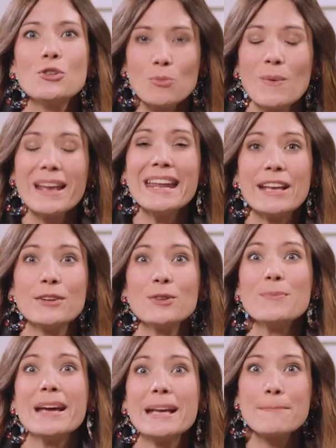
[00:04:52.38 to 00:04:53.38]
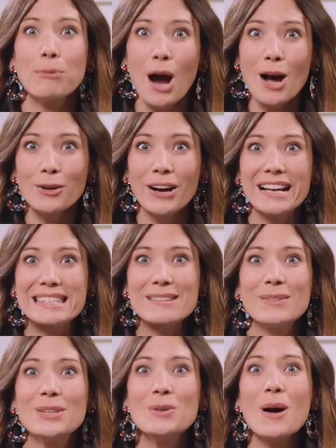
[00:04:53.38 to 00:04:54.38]
you're winning, you're making progress.
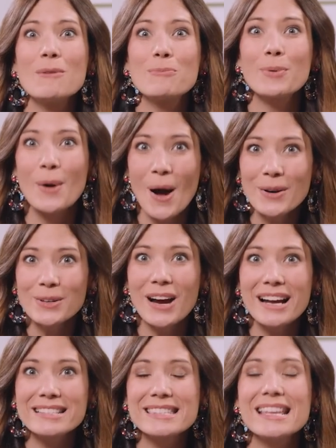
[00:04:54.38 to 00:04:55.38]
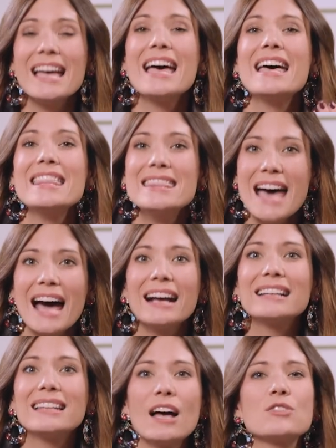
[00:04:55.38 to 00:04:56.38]
So when you have progress,
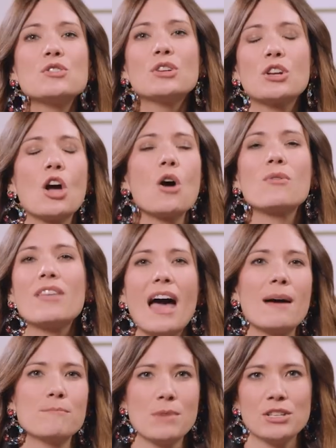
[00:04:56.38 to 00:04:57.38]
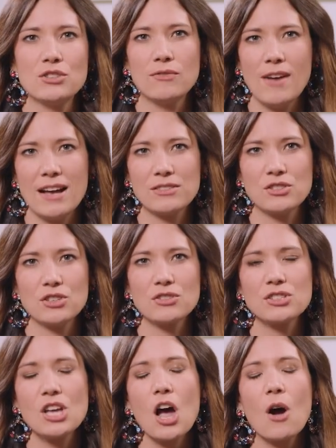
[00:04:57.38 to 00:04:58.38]
that allows you to go that much faster.
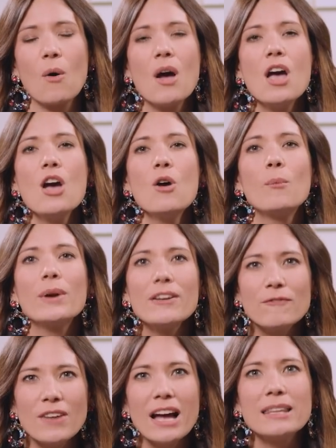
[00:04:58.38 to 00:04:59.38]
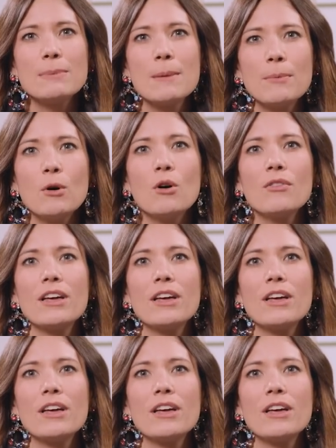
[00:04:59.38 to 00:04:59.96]
So we have found that people